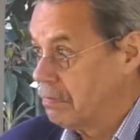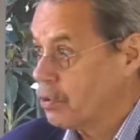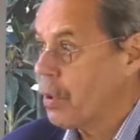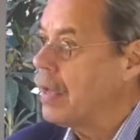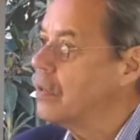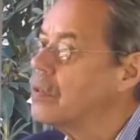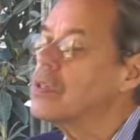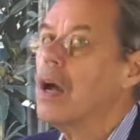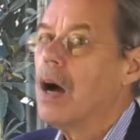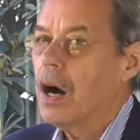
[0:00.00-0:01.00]
trends
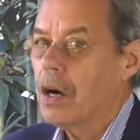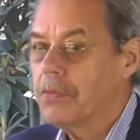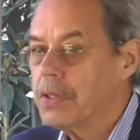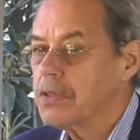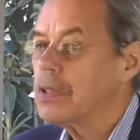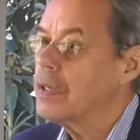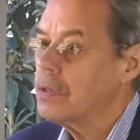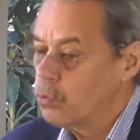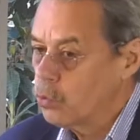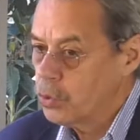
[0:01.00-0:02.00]
obviously
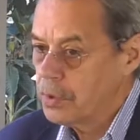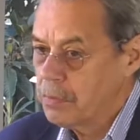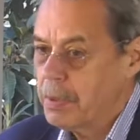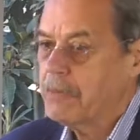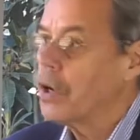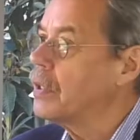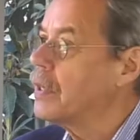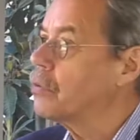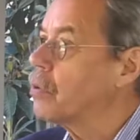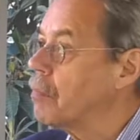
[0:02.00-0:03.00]
would be very
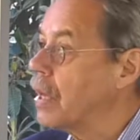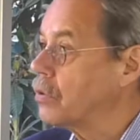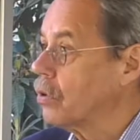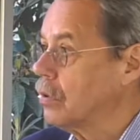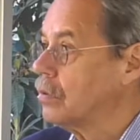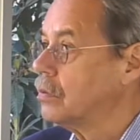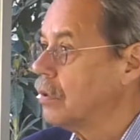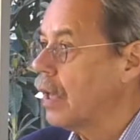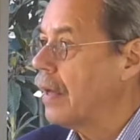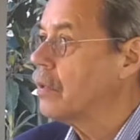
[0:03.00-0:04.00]
detrimental
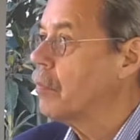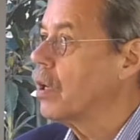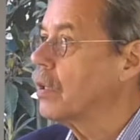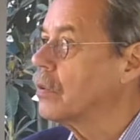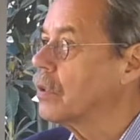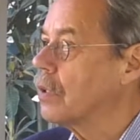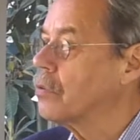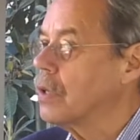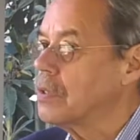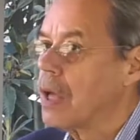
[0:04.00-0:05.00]
to Latin American
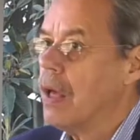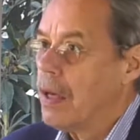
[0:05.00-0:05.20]
countries.